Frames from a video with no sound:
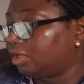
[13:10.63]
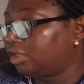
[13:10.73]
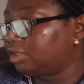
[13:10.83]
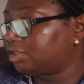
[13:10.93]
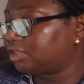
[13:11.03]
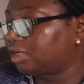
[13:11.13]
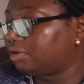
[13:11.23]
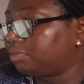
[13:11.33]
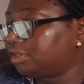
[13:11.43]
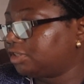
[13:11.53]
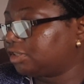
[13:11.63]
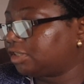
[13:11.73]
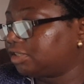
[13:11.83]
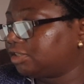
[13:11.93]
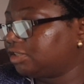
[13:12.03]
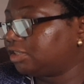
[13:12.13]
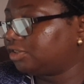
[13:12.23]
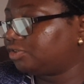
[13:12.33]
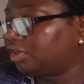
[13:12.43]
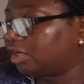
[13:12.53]
is cell-mediated
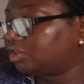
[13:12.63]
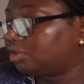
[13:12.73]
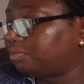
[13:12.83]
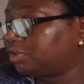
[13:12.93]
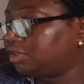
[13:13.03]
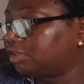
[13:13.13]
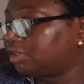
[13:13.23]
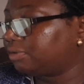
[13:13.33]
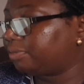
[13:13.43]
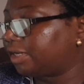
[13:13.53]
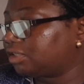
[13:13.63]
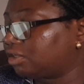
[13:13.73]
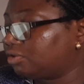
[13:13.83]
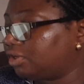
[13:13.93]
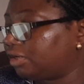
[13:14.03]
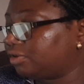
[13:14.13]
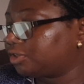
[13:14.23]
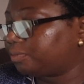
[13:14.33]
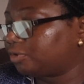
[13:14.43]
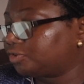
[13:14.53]
delayed reaction mediated by cellular
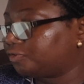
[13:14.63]
response,